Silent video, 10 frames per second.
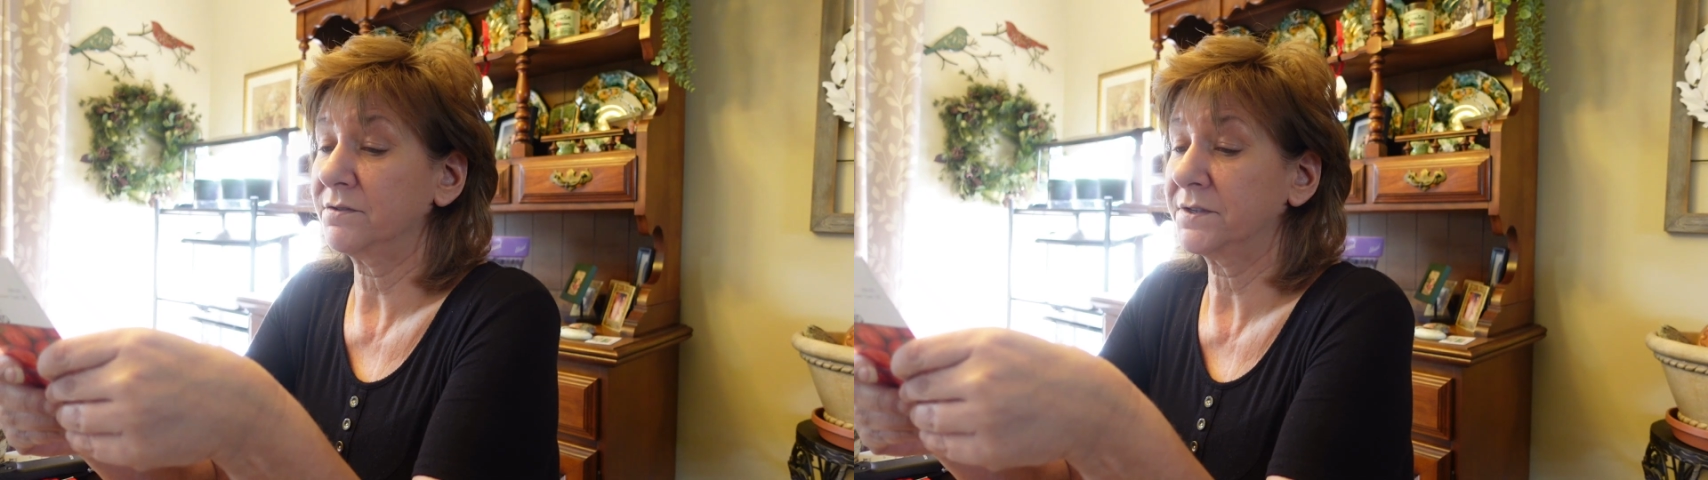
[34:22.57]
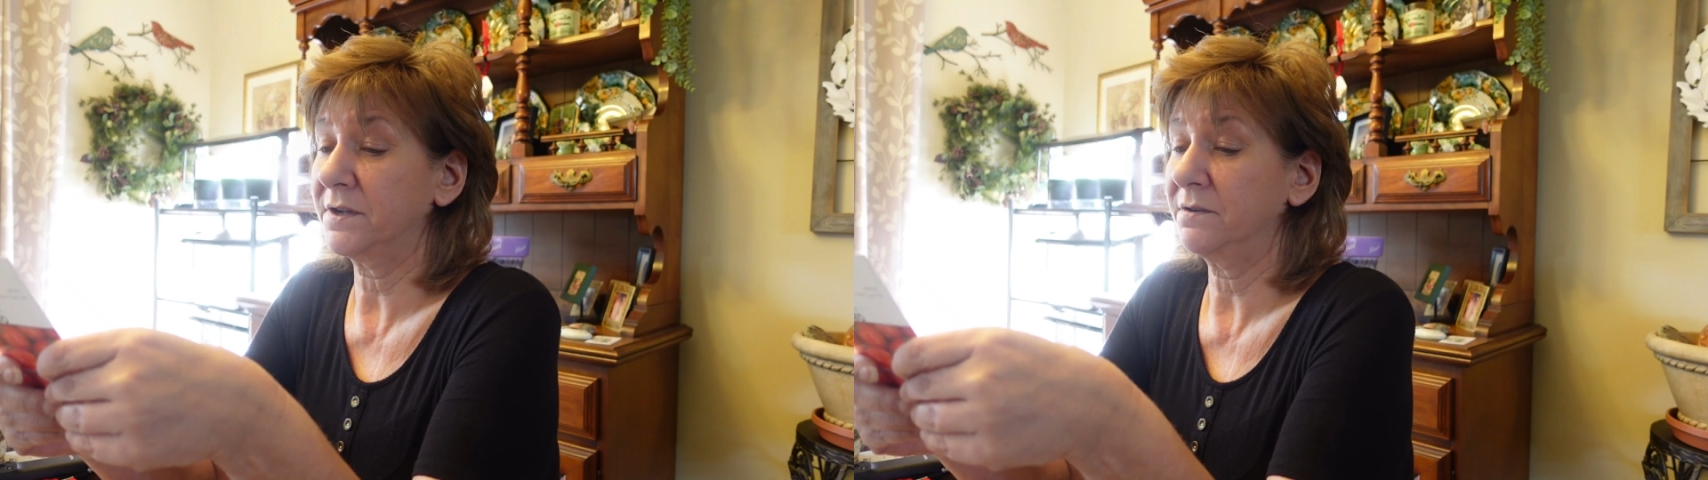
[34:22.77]

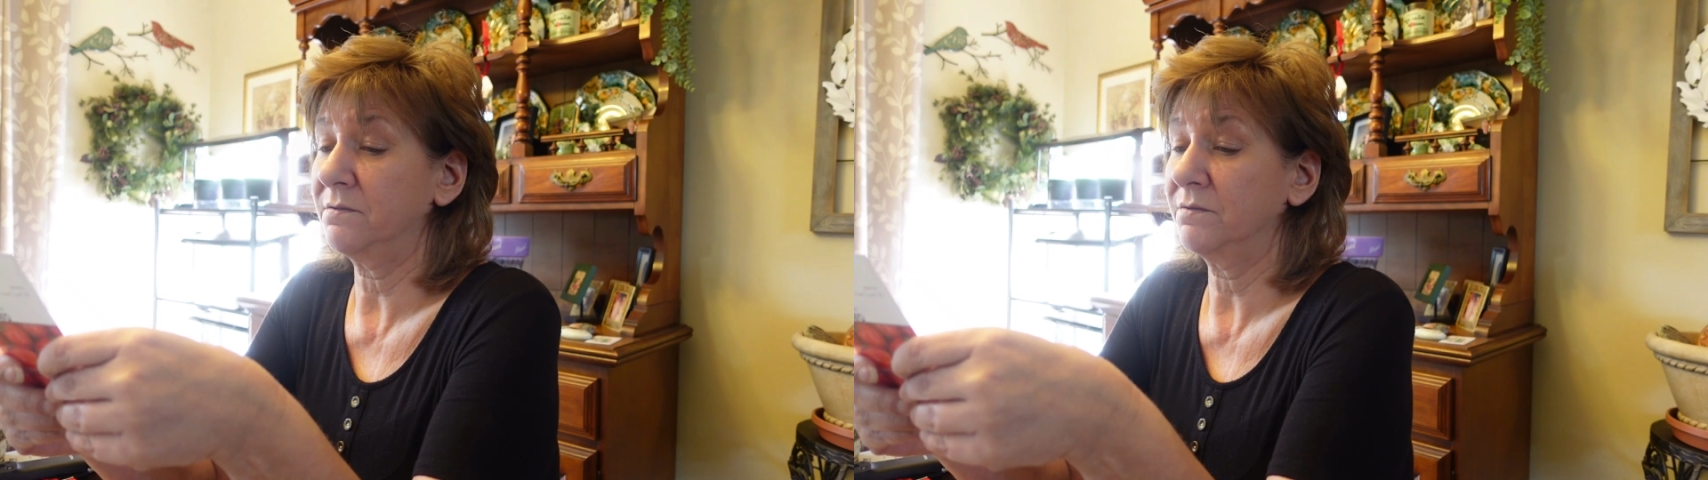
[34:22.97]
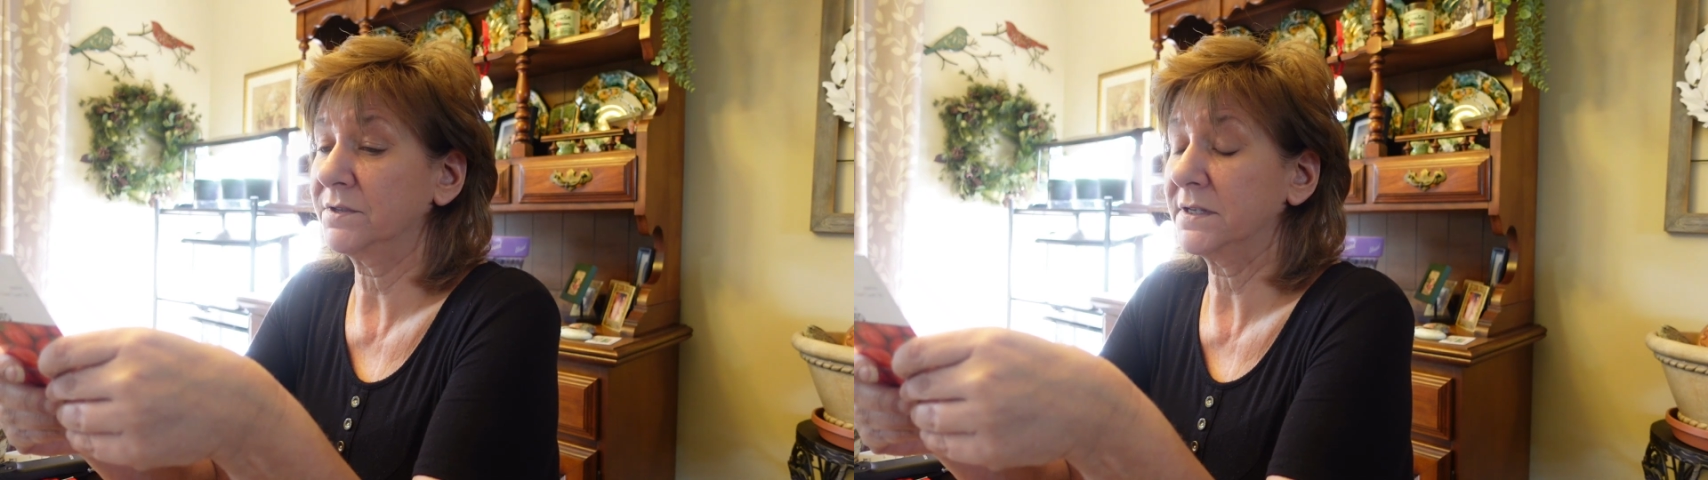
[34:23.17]

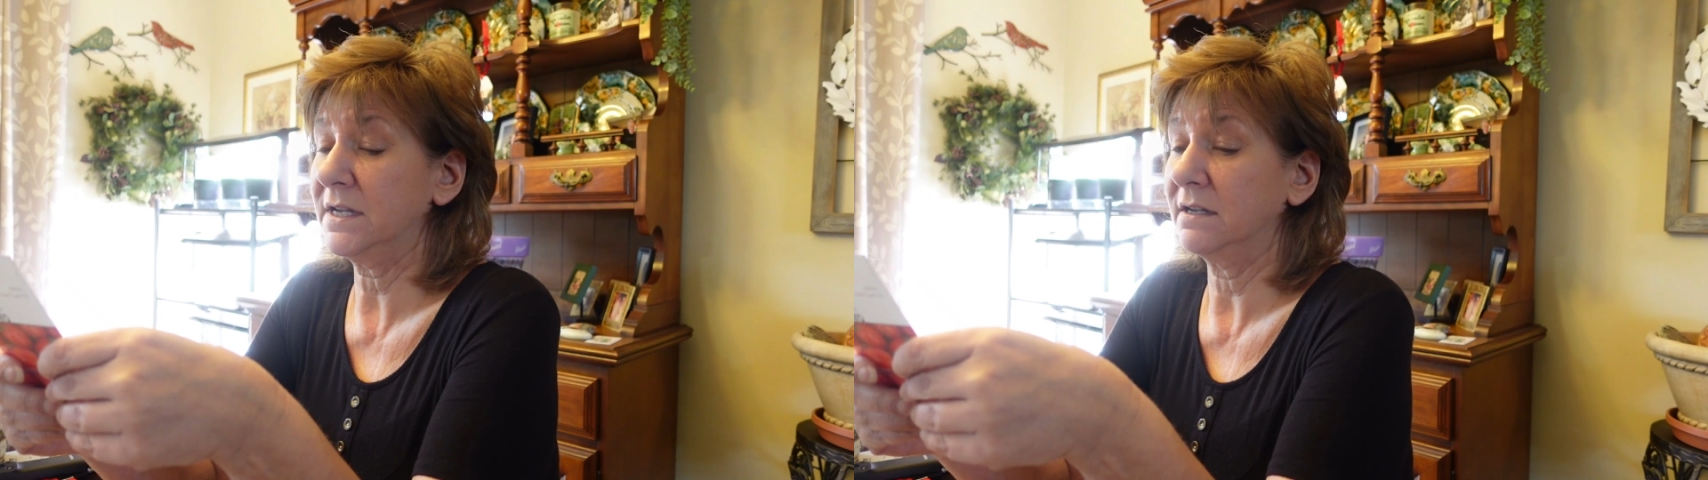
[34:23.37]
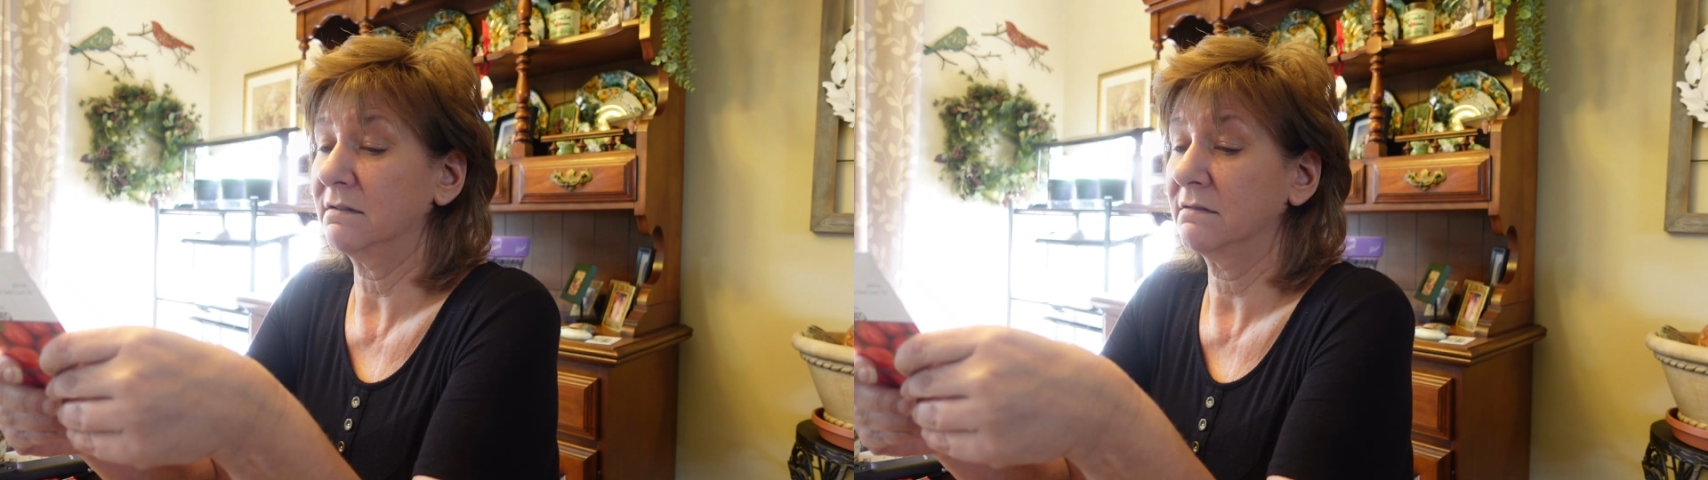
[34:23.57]
so we'll see.